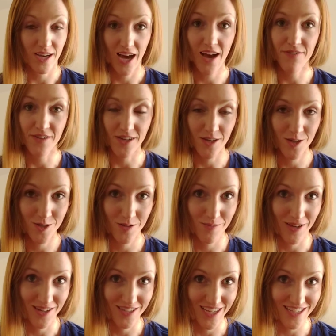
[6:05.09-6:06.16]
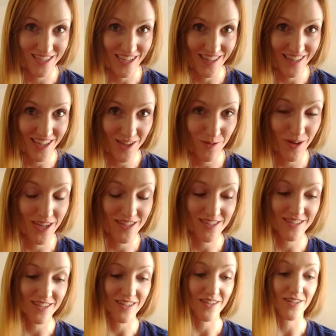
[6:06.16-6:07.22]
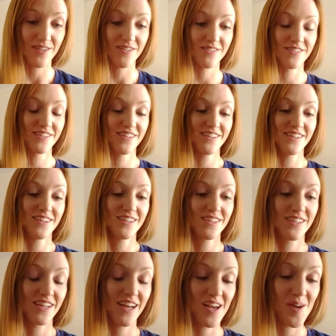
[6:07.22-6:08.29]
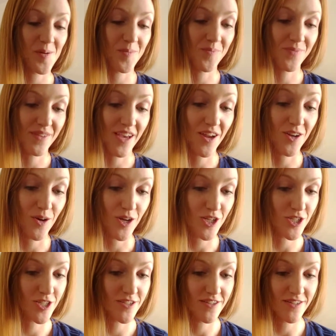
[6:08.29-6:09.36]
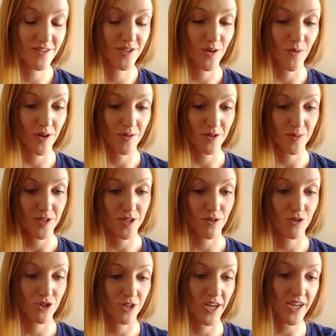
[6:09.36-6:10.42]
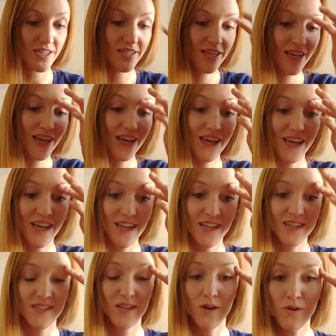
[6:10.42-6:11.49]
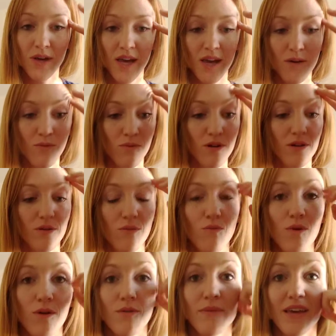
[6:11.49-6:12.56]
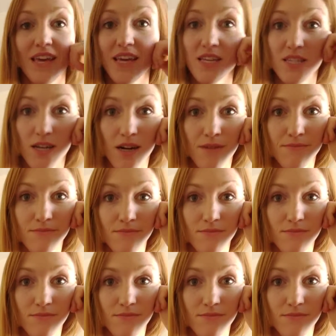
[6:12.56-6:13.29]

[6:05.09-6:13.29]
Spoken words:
having to meditate daily, otherwise I don't know, I just don't want it to be so strict, is, okay, well, what will make it easier?